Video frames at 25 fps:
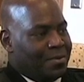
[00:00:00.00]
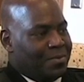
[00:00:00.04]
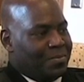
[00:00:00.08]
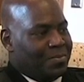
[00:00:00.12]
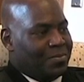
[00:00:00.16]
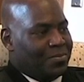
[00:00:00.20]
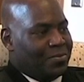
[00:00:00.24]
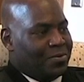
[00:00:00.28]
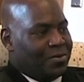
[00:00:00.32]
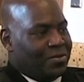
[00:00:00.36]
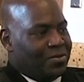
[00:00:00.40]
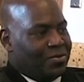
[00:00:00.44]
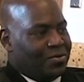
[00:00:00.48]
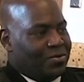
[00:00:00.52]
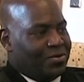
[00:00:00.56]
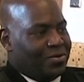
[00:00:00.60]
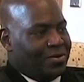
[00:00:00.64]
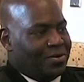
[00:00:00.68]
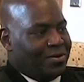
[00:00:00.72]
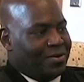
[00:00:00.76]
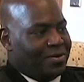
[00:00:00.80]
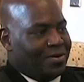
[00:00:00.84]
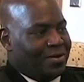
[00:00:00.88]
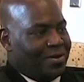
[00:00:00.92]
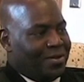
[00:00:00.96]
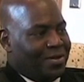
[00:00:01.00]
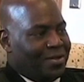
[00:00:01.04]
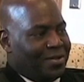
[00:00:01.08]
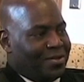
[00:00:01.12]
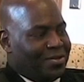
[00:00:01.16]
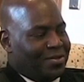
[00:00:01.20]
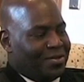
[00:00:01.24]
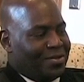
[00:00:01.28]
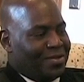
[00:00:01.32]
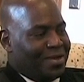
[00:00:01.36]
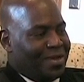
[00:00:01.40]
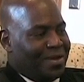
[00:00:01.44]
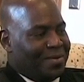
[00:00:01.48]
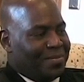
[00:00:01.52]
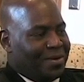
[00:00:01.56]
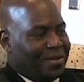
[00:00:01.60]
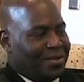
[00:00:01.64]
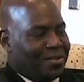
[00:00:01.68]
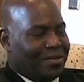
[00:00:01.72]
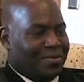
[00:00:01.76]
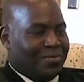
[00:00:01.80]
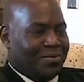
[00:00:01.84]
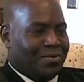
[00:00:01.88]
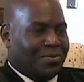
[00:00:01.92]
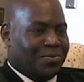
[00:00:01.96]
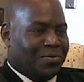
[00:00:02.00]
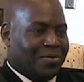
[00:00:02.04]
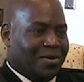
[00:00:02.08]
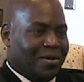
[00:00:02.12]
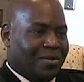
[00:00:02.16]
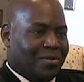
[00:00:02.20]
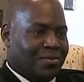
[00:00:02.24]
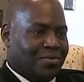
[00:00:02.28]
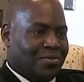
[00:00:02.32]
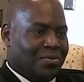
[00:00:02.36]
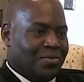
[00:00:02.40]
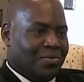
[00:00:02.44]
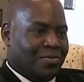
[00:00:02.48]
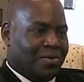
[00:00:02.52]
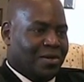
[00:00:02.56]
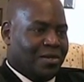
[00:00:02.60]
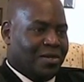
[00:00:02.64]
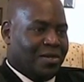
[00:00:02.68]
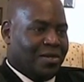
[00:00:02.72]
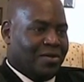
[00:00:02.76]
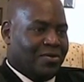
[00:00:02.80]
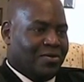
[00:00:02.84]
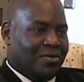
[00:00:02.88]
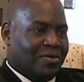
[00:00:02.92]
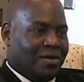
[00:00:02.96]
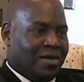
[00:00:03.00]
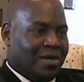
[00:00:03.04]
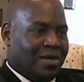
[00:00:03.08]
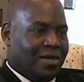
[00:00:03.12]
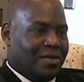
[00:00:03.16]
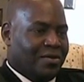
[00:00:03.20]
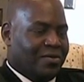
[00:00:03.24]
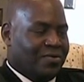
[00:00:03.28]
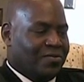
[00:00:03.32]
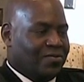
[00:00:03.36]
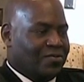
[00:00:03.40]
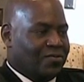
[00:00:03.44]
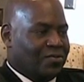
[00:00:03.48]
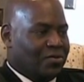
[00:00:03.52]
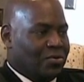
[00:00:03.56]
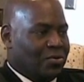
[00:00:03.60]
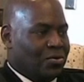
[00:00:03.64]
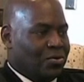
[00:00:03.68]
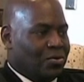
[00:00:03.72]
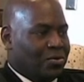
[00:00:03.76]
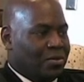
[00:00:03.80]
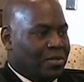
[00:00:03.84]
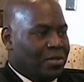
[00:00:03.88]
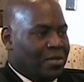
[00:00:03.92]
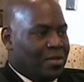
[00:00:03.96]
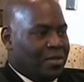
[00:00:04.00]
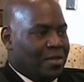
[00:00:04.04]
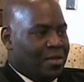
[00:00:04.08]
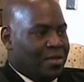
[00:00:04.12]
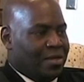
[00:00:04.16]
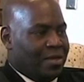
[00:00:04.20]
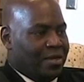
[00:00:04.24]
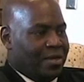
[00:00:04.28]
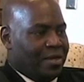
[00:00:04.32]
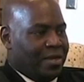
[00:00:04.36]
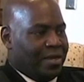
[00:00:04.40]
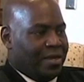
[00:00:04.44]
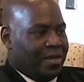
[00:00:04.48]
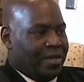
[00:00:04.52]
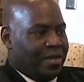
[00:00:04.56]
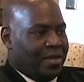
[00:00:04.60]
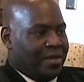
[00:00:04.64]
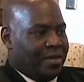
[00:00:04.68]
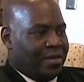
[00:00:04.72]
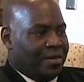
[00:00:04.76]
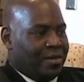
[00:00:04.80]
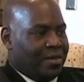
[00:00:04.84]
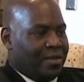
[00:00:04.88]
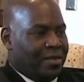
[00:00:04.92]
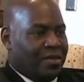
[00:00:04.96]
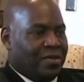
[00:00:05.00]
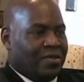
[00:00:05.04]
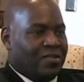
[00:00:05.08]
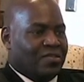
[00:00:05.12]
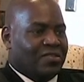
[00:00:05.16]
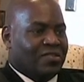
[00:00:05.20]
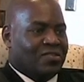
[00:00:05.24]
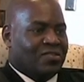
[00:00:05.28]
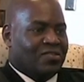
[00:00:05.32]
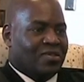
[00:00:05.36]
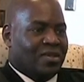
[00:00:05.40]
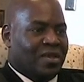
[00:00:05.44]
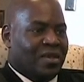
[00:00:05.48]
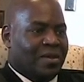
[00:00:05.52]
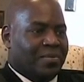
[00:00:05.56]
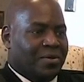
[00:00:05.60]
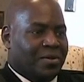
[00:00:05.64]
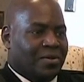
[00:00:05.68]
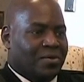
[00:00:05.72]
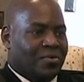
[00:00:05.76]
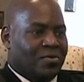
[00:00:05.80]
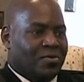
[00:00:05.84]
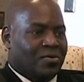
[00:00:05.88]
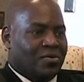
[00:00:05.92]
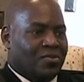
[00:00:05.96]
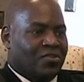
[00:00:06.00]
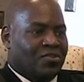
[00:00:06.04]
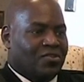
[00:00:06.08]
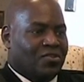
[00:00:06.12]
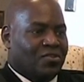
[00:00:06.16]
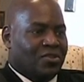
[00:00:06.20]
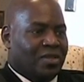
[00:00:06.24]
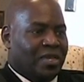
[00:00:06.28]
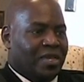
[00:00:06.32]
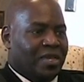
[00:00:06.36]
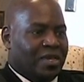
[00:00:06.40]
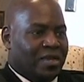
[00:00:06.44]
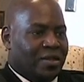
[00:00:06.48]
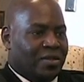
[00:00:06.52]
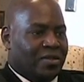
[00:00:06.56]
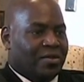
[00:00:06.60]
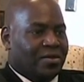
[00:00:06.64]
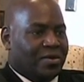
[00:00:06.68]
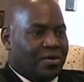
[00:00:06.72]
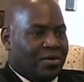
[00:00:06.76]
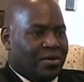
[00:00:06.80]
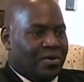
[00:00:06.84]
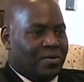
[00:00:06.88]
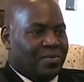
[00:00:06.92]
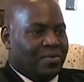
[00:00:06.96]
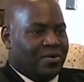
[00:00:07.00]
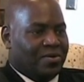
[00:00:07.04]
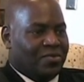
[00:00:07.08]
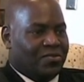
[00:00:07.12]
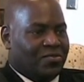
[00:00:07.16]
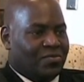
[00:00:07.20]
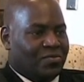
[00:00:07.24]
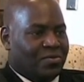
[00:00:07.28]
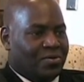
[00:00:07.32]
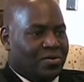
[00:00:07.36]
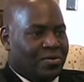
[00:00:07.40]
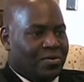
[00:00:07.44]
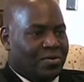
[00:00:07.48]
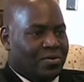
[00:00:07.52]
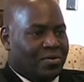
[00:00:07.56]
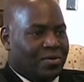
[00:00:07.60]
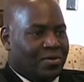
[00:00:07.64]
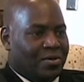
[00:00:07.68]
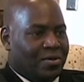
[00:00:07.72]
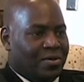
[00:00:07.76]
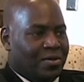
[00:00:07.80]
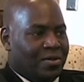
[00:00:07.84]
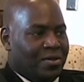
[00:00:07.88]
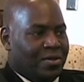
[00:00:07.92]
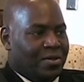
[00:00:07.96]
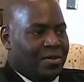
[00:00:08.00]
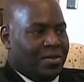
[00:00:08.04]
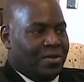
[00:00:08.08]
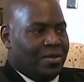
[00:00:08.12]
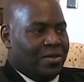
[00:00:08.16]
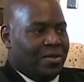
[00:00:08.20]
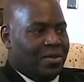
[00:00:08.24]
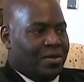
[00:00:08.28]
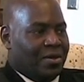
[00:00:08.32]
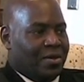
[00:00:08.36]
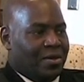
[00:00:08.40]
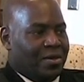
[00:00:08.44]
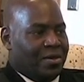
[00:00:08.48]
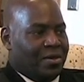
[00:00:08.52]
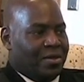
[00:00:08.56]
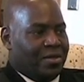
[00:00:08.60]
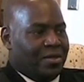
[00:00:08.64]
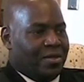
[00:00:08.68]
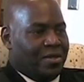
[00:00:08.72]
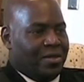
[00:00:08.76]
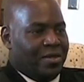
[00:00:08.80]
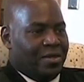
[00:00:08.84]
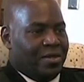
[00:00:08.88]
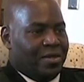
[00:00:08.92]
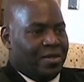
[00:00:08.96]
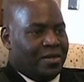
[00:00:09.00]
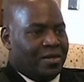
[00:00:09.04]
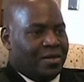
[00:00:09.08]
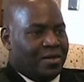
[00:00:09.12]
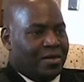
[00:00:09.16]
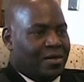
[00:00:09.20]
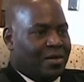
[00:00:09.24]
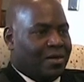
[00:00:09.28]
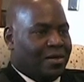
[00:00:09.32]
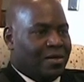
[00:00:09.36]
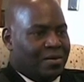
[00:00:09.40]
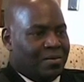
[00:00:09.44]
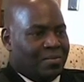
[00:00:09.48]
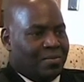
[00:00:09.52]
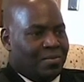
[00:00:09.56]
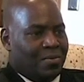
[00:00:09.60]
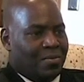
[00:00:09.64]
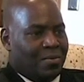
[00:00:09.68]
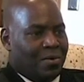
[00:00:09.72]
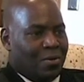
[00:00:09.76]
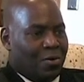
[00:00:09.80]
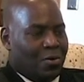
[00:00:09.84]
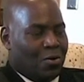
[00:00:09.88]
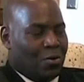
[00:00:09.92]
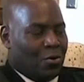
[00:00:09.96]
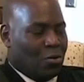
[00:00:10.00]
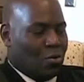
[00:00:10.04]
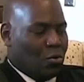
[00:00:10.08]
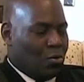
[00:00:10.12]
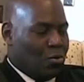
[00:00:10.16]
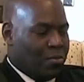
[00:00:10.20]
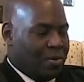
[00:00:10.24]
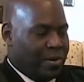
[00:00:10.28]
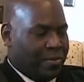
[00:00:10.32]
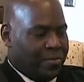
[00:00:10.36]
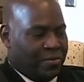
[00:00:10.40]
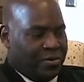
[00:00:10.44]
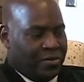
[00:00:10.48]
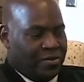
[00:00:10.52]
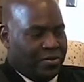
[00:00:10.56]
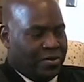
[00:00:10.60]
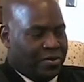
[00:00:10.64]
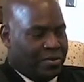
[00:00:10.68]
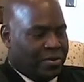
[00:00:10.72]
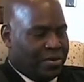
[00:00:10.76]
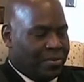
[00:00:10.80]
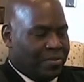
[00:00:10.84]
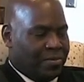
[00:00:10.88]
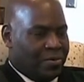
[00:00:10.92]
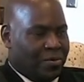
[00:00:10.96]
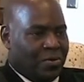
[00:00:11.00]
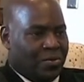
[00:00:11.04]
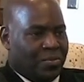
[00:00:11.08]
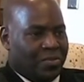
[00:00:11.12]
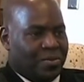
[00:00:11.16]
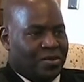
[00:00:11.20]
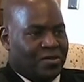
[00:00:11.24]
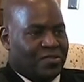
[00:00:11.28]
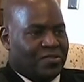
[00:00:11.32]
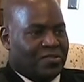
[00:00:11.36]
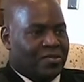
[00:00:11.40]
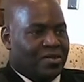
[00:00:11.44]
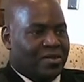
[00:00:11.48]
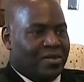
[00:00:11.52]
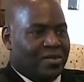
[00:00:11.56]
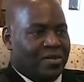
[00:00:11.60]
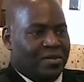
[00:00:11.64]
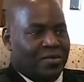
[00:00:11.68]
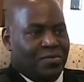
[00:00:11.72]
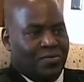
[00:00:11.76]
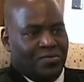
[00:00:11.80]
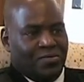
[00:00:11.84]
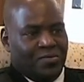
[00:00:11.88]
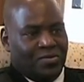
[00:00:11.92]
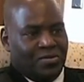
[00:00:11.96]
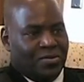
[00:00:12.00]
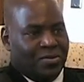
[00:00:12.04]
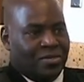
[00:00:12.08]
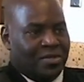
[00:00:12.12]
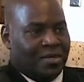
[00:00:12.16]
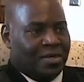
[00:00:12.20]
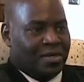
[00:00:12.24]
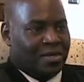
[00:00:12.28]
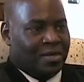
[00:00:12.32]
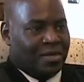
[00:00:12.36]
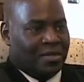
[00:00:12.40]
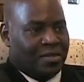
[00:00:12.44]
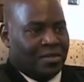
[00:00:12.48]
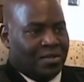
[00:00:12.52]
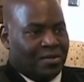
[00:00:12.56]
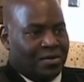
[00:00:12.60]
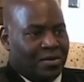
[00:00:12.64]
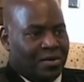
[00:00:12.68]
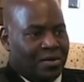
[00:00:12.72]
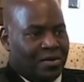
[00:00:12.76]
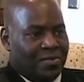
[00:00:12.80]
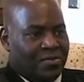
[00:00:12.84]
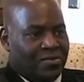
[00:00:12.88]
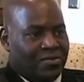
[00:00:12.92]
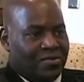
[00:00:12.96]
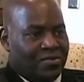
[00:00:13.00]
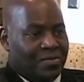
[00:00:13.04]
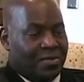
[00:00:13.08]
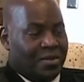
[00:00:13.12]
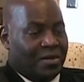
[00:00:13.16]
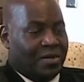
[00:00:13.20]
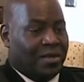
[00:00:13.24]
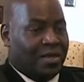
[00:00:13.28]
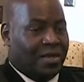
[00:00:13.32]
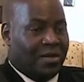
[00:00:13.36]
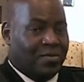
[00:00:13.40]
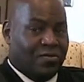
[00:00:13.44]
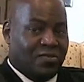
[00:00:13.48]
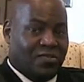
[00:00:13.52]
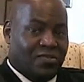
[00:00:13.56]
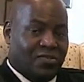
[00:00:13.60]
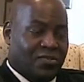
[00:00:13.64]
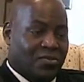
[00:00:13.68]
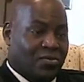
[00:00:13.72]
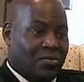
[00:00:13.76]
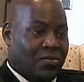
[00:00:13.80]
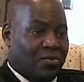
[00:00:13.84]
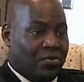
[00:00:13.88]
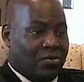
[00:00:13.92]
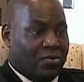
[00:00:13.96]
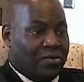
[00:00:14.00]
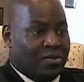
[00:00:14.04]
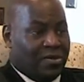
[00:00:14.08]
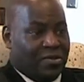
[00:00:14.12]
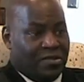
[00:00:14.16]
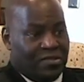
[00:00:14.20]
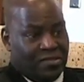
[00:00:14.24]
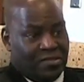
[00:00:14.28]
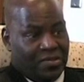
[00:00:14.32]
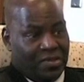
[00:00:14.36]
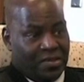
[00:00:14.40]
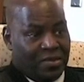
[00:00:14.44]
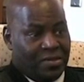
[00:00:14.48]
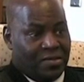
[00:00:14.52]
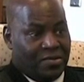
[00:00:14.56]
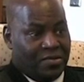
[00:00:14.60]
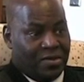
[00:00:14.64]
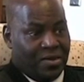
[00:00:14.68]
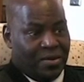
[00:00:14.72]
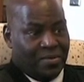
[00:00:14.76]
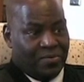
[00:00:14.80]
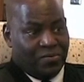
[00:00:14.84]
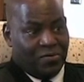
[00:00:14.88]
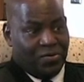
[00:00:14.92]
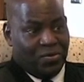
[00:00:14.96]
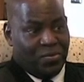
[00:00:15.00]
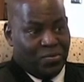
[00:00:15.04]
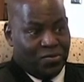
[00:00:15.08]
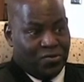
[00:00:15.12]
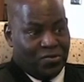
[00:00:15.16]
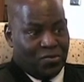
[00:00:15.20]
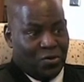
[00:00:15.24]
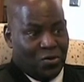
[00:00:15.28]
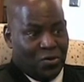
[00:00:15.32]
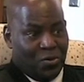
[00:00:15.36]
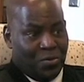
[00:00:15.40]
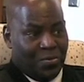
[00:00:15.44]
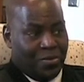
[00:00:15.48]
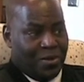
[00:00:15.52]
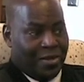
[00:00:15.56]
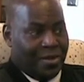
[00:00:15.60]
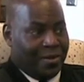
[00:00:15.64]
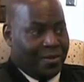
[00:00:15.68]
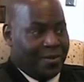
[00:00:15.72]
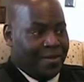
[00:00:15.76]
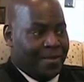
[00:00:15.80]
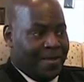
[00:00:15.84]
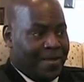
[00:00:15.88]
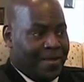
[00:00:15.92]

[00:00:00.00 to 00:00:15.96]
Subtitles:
brother, and at the time I think we probably were about 8 or 9 years old, and his assignment was to take out the garbage. Well, he had come home, my brother had come home and decided he wasn't going to take out the garbage, and my dad was still working his second job, so he wasn't home yet.